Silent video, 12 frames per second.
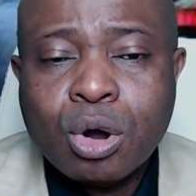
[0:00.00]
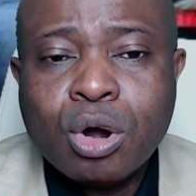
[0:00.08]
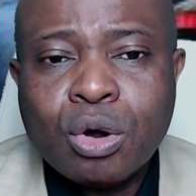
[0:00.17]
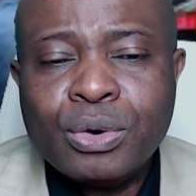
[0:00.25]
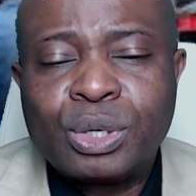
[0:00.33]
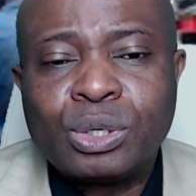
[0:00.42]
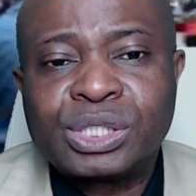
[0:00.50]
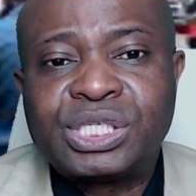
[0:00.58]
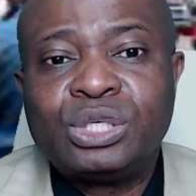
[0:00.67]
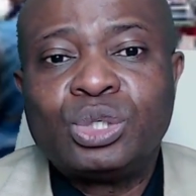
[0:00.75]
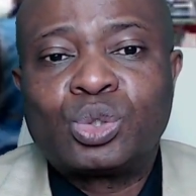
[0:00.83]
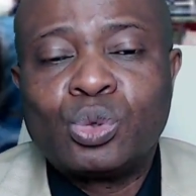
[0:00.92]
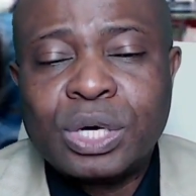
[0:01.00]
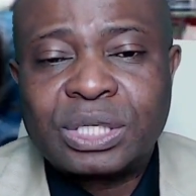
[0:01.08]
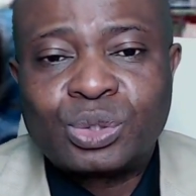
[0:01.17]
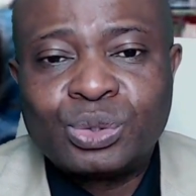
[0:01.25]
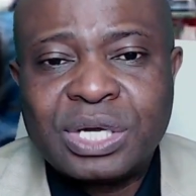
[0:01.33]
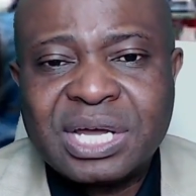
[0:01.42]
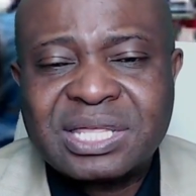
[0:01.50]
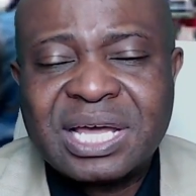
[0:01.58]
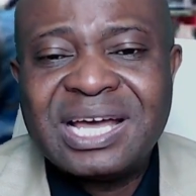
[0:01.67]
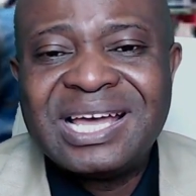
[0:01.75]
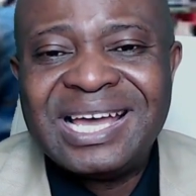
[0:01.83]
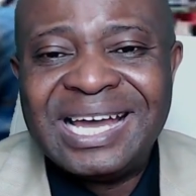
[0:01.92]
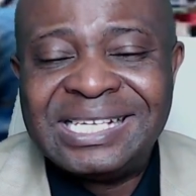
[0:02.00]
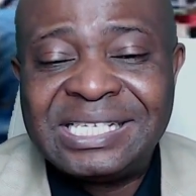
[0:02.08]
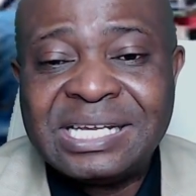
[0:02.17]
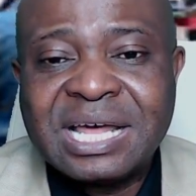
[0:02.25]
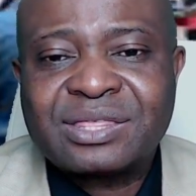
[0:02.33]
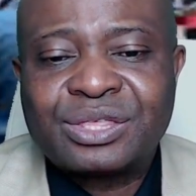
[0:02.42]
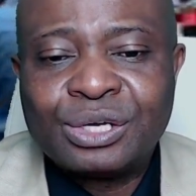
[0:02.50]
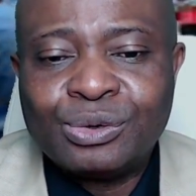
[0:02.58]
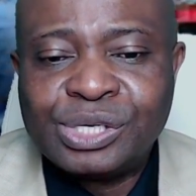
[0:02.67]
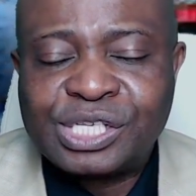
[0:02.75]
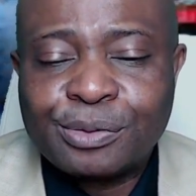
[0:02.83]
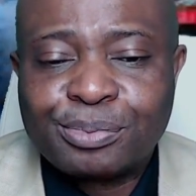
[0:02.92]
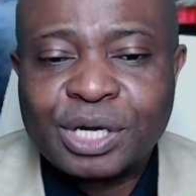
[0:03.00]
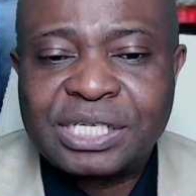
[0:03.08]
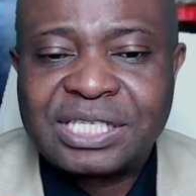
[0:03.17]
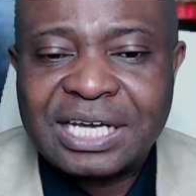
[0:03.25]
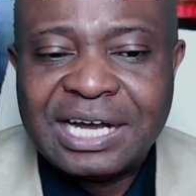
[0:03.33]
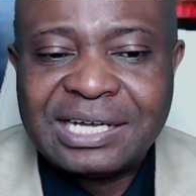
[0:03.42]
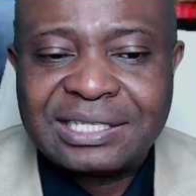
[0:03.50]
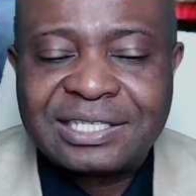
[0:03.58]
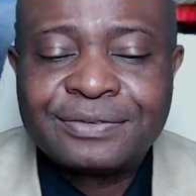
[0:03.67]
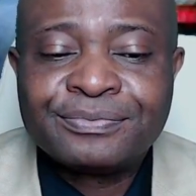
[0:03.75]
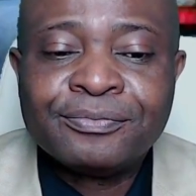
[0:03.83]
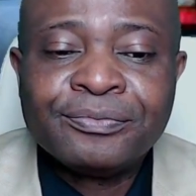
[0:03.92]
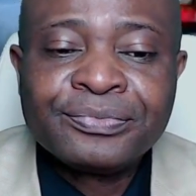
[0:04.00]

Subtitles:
Congo will continue to work together, and nothing will separate us.